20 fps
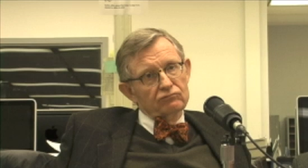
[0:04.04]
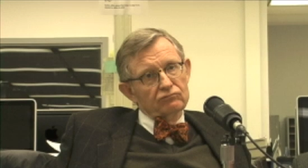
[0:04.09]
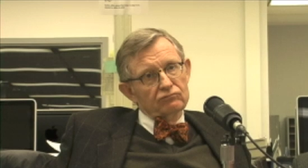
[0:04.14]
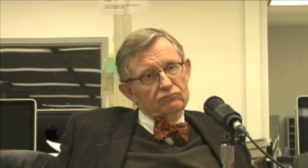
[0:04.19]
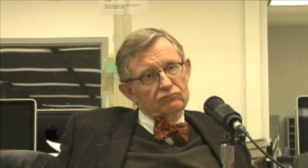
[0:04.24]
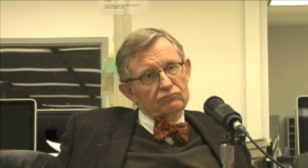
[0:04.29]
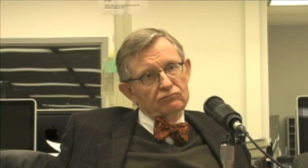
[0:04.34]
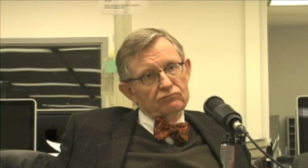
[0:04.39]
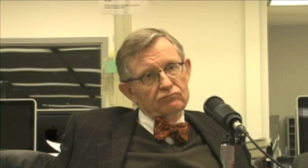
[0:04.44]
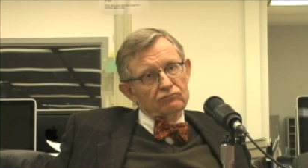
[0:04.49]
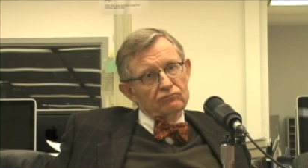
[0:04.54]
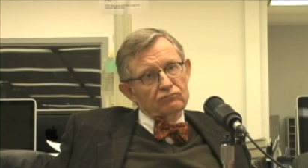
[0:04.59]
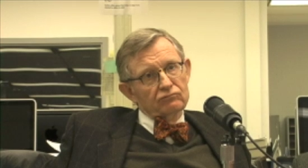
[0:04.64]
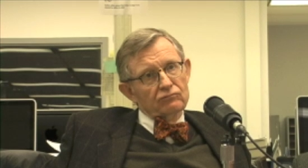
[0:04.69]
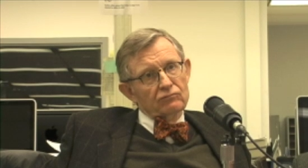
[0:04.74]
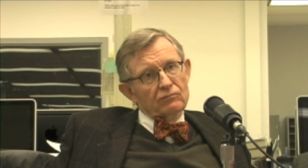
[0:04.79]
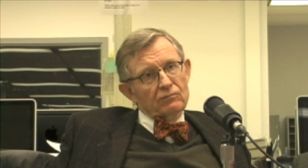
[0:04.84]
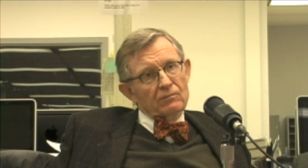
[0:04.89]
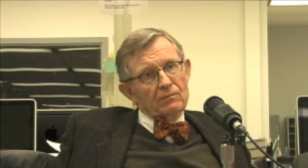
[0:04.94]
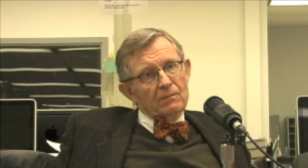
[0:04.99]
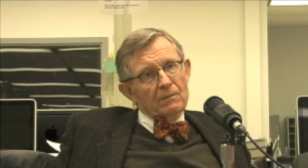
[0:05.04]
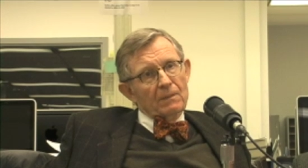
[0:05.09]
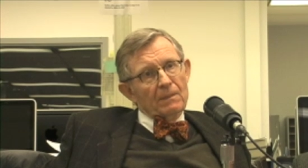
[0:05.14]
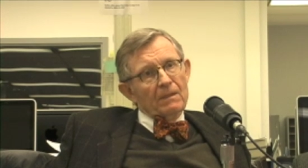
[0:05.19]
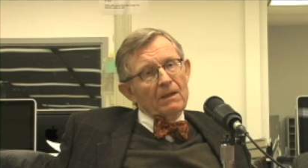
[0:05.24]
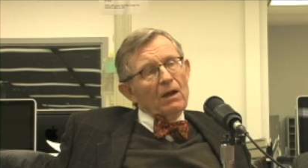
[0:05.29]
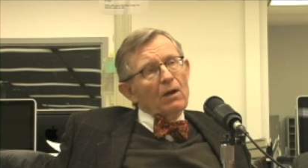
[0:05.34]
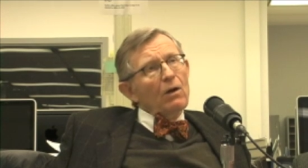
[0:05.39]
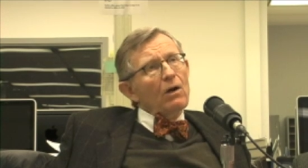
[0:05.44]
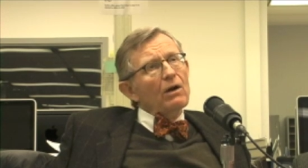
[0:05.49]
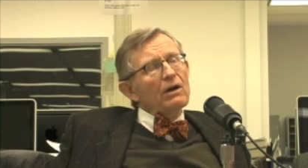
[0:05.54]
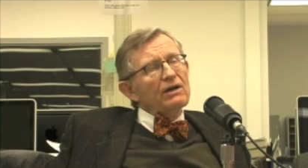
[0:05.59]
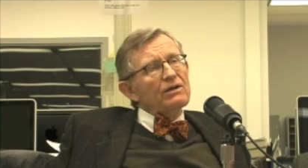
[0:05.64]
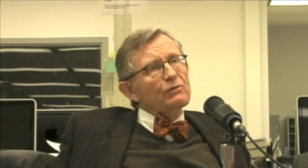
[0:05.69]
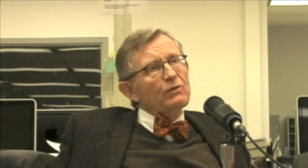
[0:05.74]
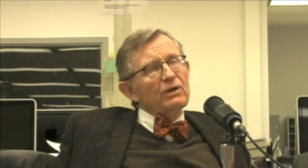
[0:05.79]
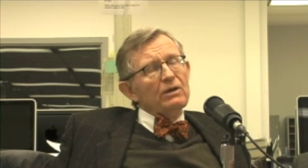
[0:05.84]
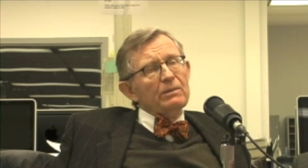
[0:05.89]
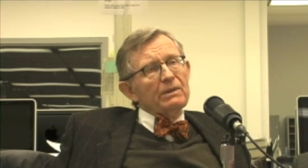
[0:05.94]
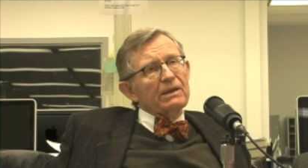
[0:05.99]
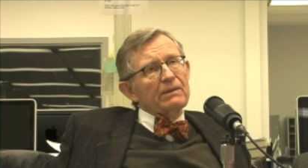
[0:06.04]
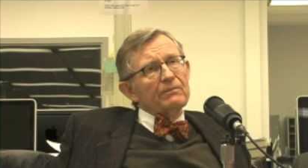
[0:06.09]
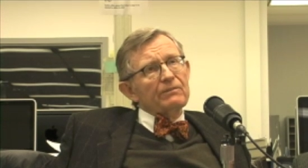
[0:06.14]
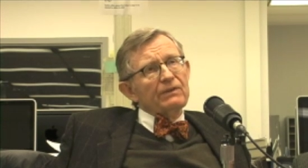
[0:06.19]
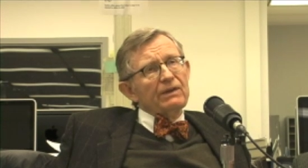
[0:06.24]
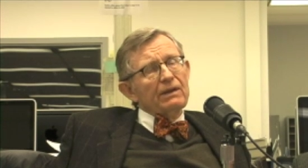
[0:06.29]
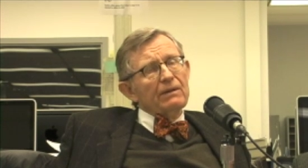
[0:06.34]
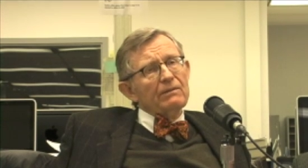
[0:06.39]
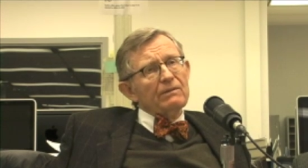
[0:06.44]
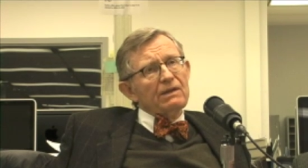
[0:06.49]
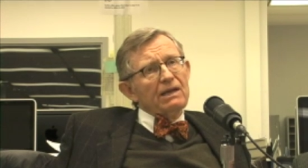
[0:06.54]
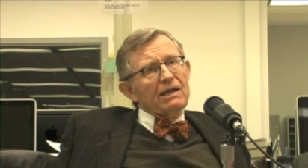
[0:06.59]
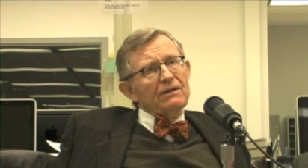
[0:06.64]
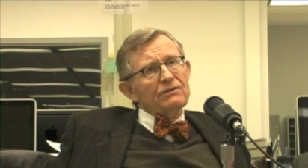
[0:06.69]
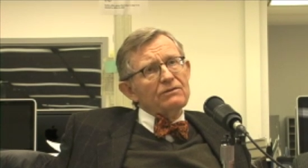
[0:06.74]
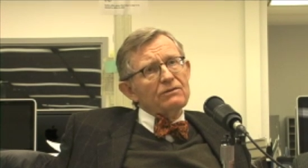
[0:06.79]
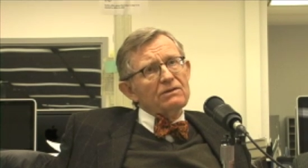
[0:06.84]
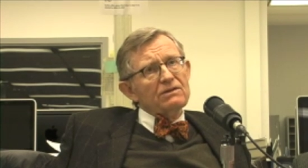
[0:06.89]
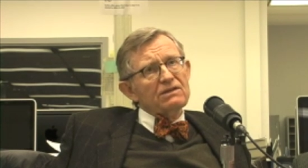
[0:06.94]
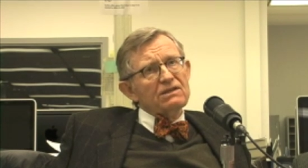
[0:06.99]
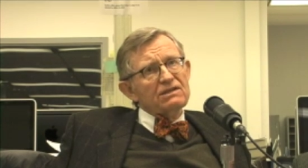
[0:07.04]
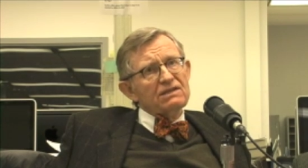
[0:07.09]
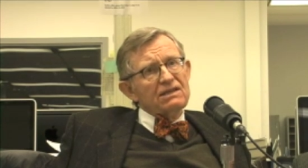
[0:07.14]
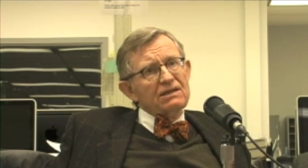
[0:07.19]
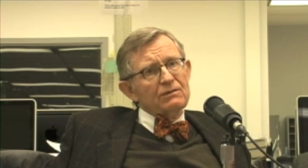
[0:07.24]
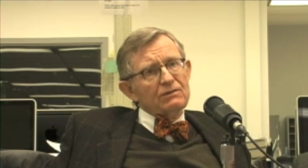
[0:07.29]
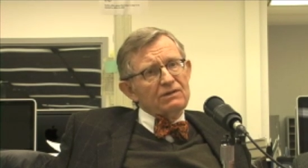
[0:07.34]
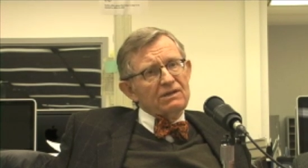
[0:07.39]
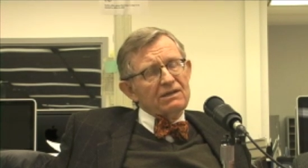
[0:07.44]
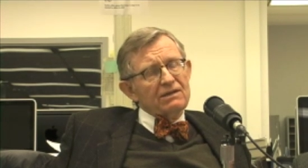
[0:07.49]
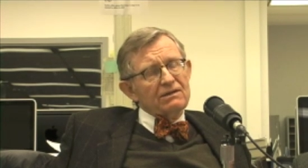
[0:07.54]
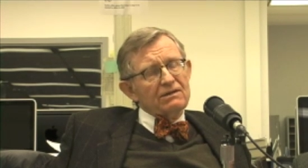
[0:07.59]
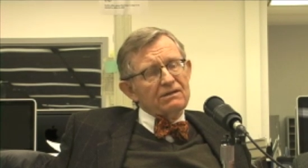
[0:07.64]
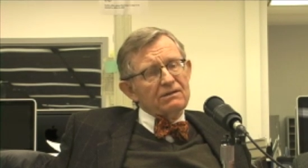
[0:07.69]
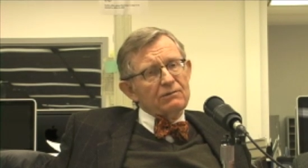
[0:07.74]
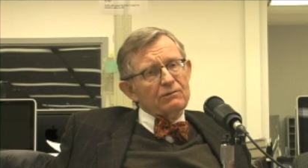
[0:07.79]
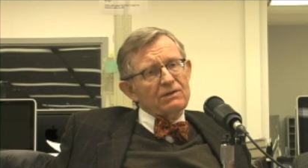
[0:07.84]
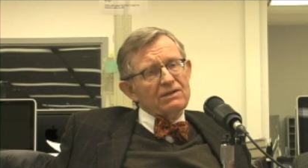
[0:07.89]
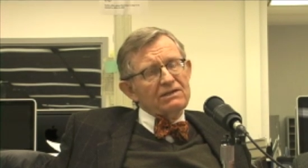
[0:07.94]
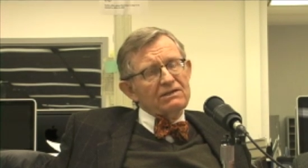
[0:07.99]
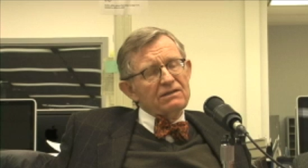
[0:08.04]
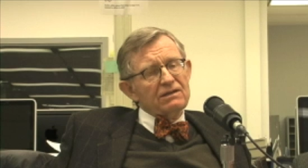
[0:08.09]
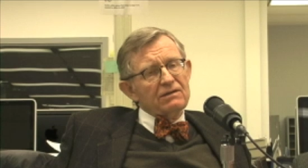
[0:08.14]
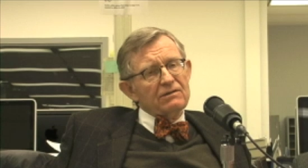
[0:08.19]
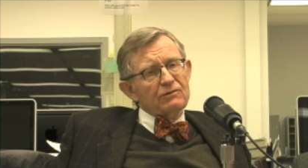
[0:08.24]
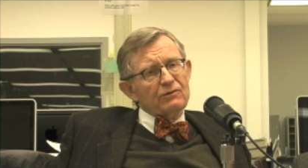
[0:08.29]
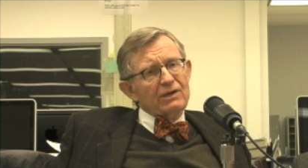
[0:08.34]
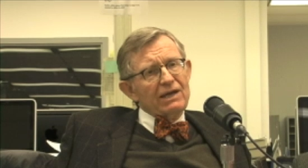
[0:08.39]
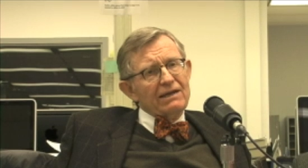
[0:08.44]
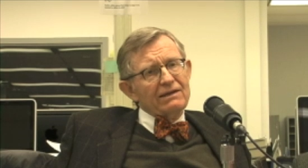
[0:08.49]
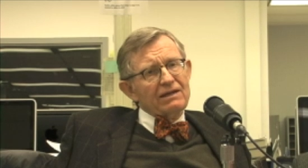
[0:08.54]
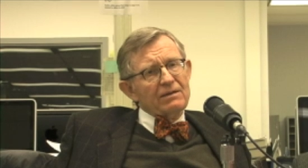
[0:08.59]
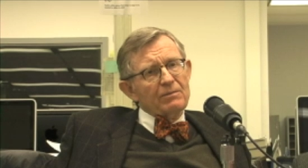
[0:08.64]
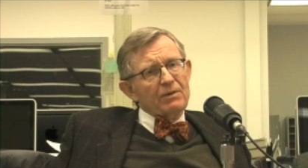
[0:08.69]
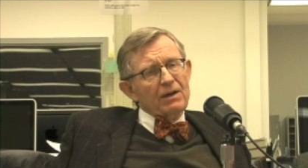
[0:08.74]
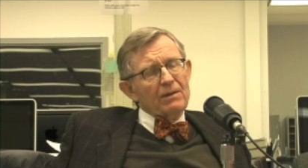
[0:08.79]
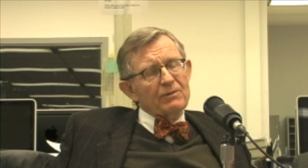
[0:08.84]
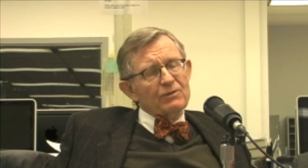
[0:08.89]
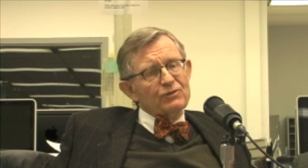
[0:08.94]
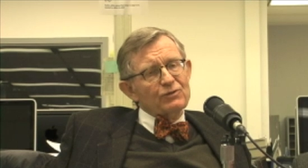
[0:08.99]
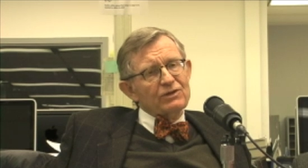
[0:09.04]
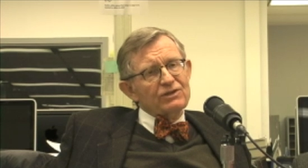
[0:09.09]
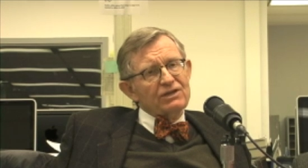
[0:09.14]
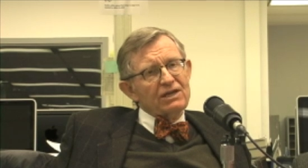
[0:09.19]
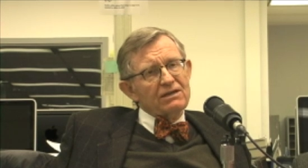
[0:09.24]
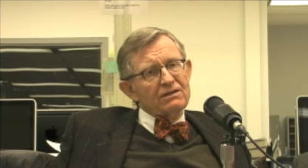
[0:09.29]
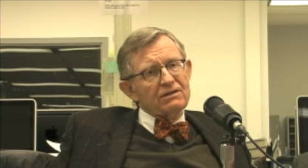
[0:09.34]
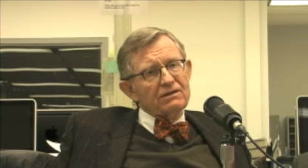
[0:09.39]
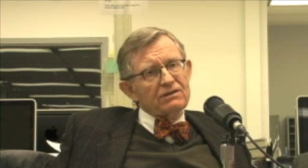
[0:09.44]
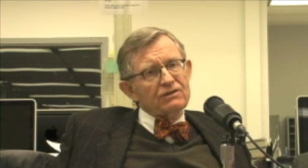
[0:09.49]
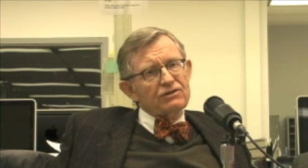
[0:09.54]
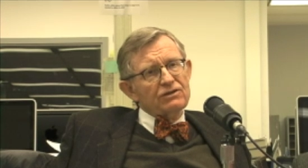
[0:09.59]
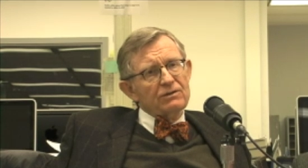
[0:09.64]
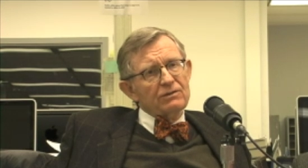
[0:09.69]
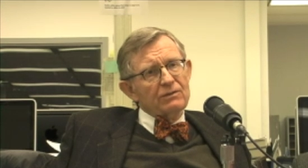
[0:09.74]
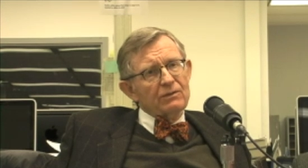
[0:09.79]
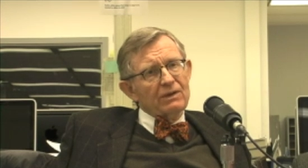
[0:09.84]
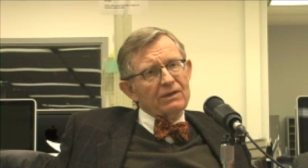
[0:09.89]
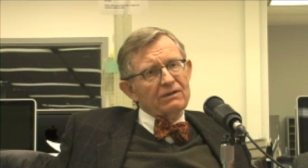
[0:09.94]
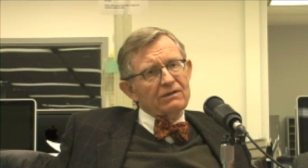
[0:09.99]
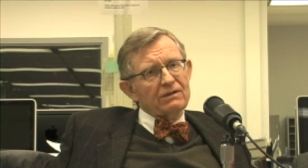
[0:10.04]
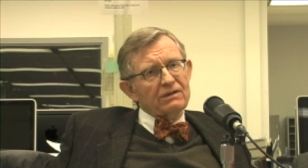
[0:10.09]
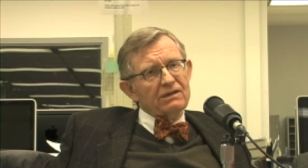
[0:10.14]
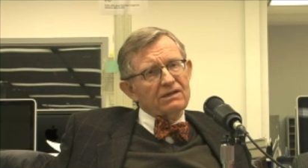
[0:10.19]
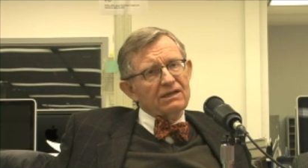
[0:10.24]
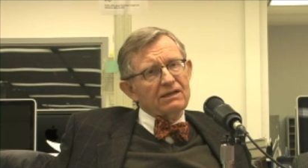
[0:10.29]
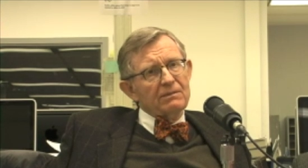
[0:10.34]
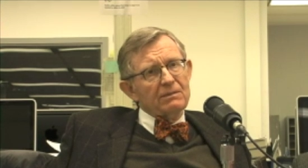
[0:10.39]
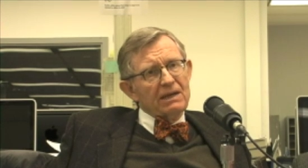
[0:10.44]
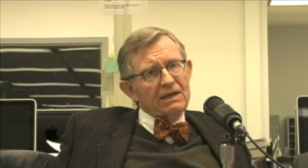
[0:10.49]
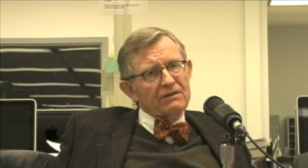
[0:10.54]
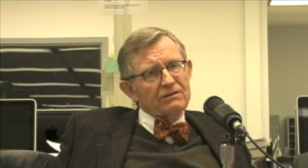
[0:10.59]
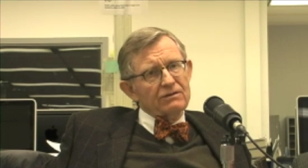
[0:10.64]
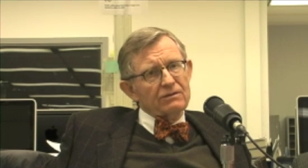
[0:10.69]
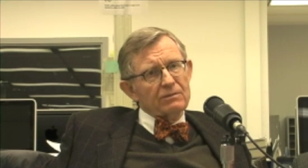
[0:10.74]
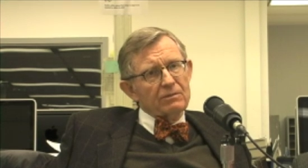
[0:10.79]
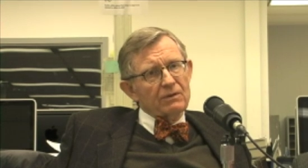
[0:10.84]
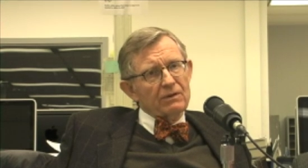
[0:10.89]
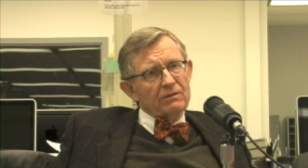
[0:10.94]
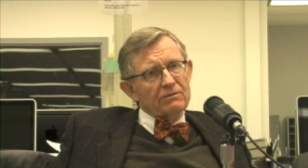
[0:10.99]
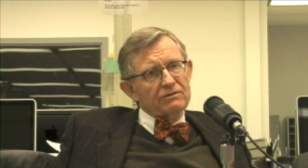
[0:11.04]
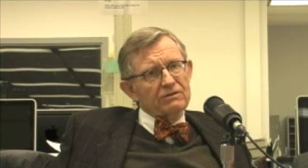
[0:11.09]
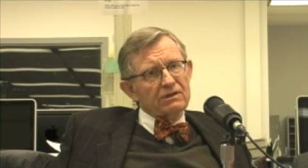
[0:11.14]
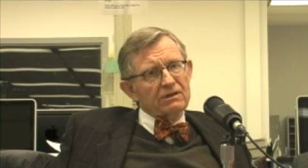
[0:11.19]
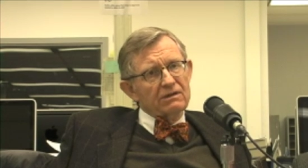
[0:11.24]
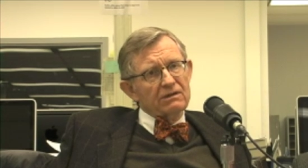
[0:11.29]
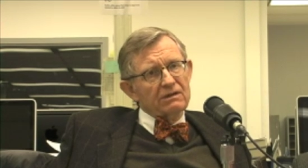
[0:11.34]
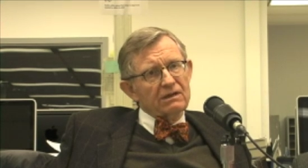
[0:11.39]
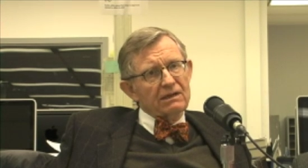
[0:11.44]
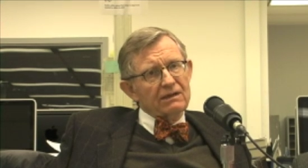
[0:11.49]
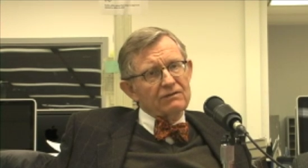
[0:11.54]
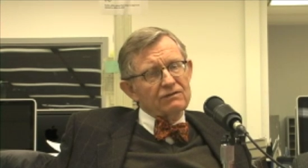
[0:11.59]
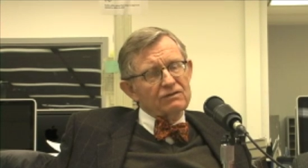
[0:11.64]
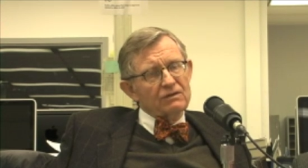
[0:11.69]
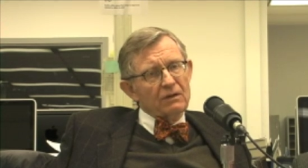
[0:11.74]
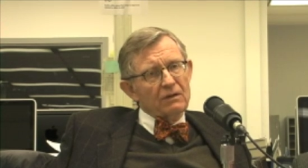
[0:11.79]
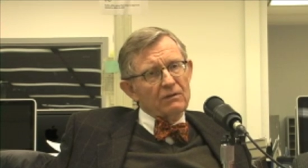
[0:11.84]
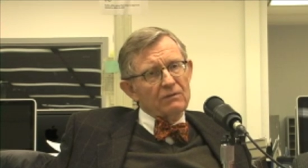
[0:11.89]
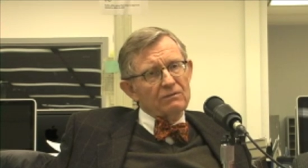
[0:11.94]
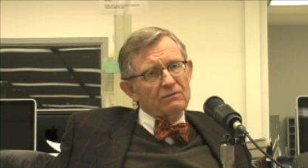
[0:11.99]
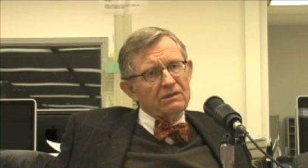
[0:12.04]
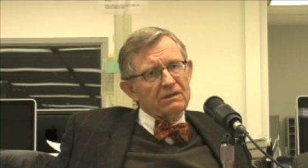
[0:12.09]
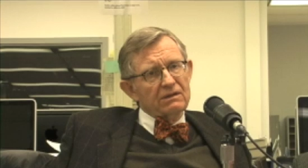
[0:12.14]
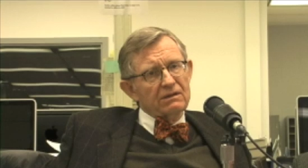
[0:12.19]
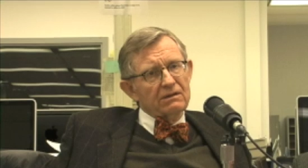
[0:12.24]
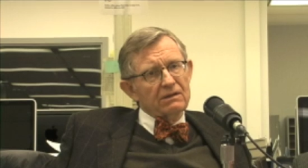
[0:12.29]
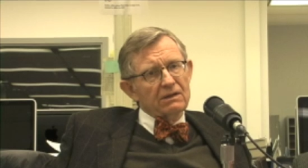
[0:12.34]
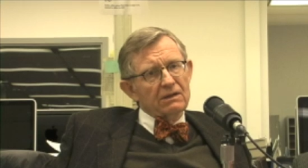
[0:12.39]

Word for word: be examined, changed? Well, it will be. the answer is, is that the, the reason that we had that problem is we changed it this year. We went to the Ticketmaster approach, and, and so the,